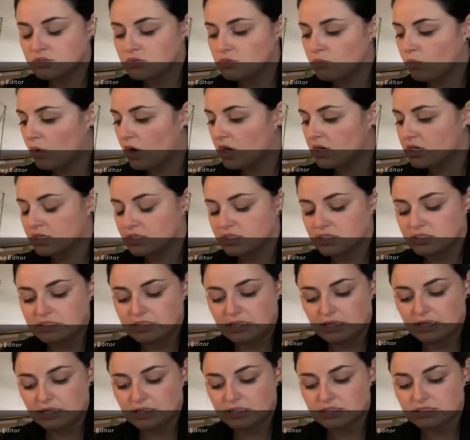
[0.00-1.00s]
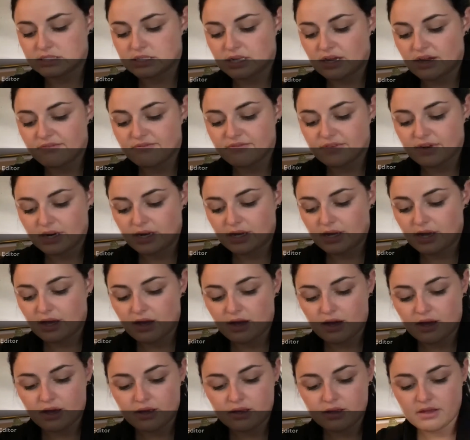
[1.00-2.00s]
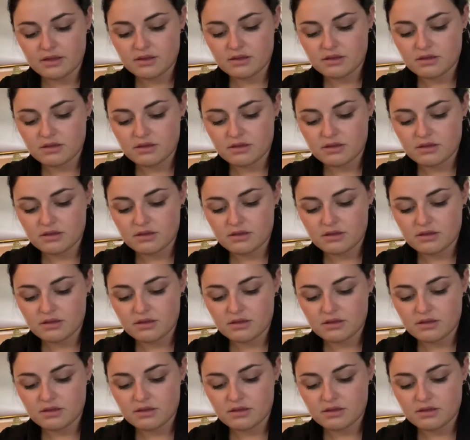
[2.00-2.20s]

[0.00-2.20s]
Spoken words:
water intake is not very high.